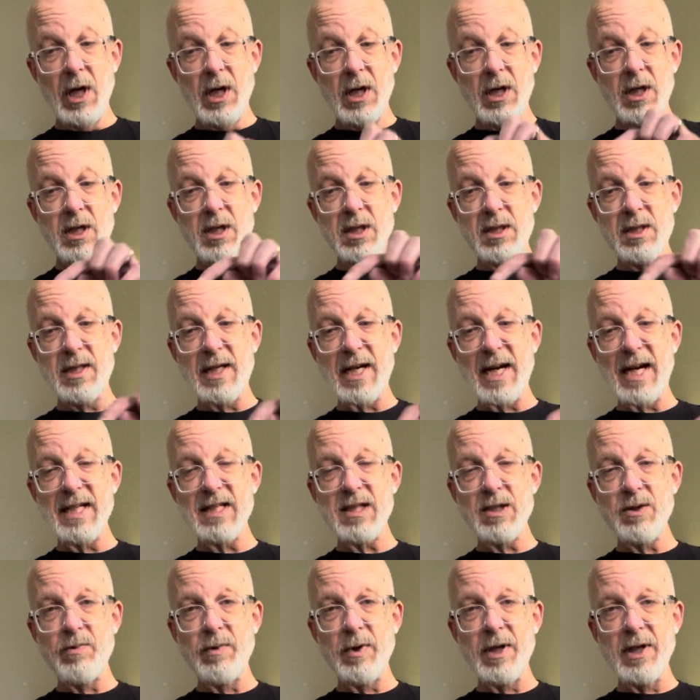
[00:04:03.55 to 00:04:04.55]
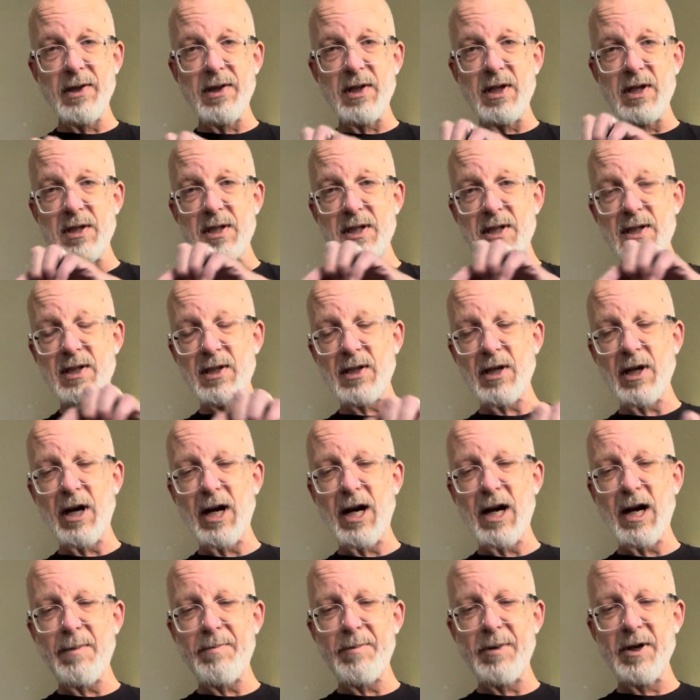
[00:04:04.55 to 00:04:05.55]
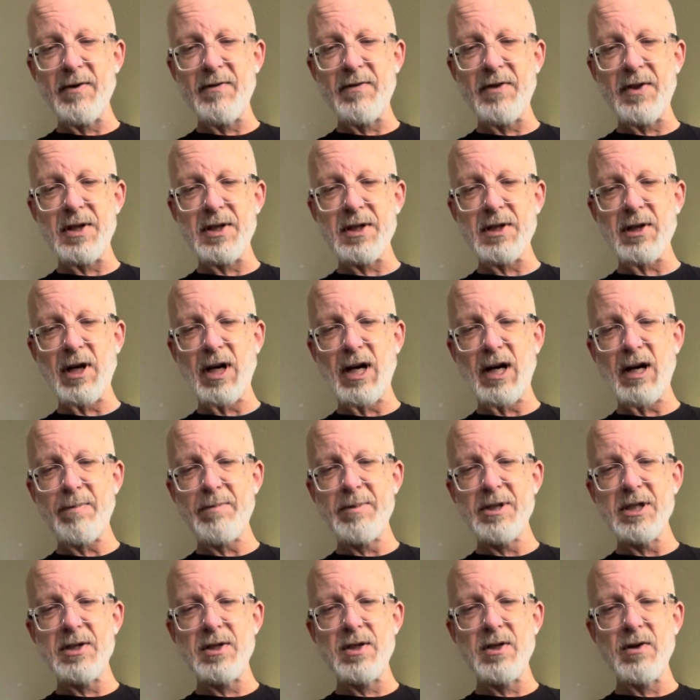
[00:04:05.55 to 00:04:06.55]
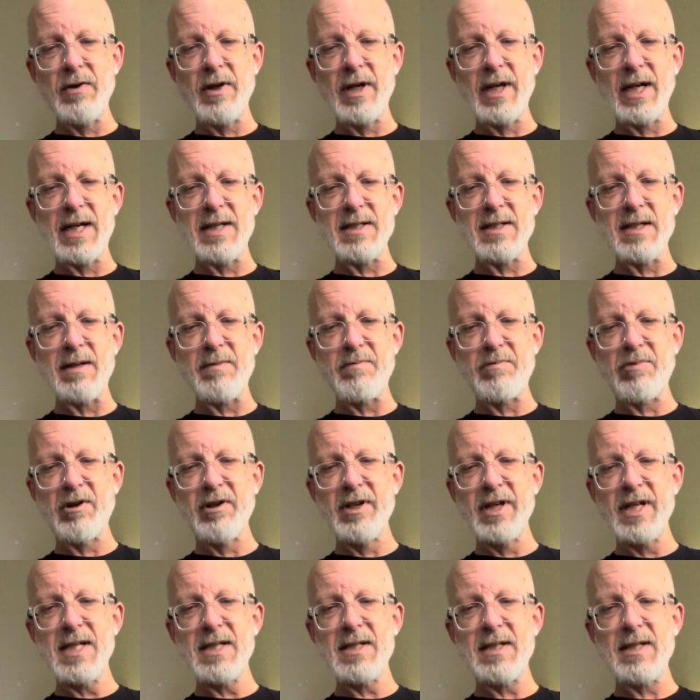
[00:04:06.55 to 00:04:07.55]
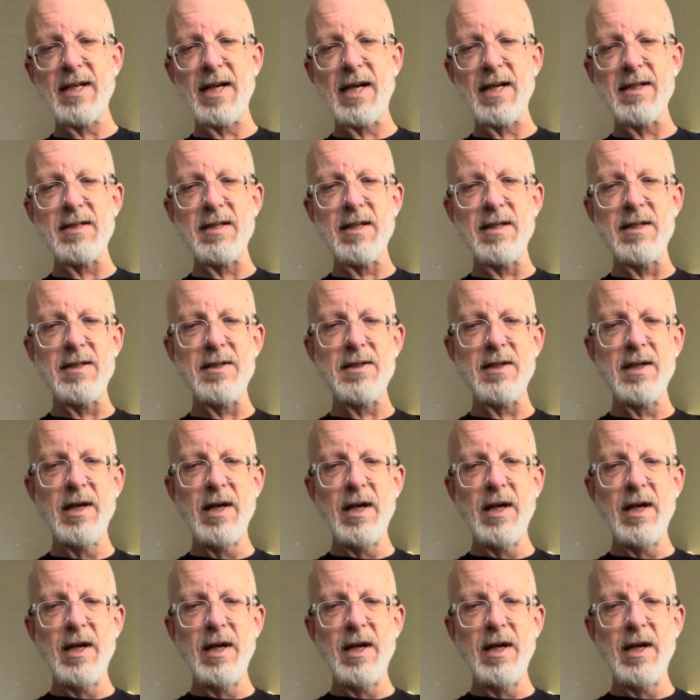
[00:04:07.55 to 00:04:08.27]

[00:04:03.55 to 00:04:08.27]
because that's what this top of the top is doing as it precesses.